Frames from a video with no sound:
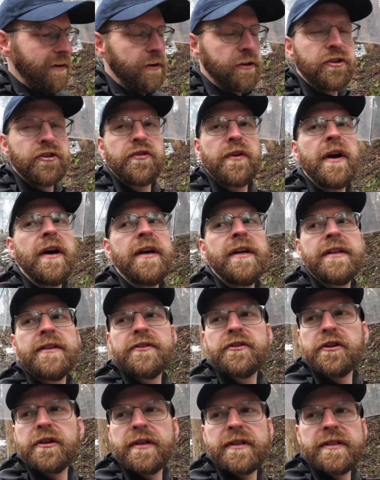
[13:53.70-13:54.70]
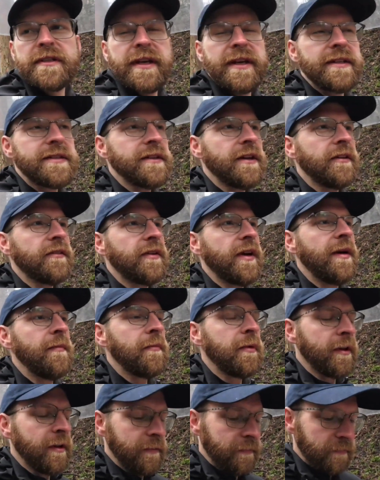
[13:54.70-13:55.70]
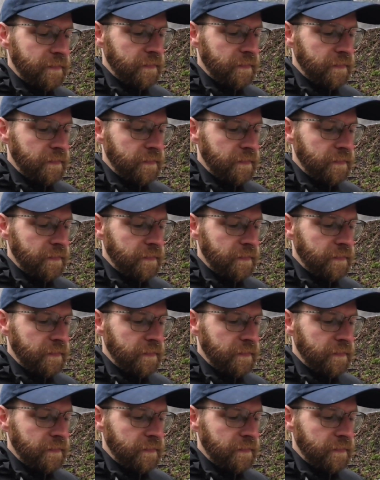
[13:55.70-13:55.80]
Or shrine, should I say. It's not a temple.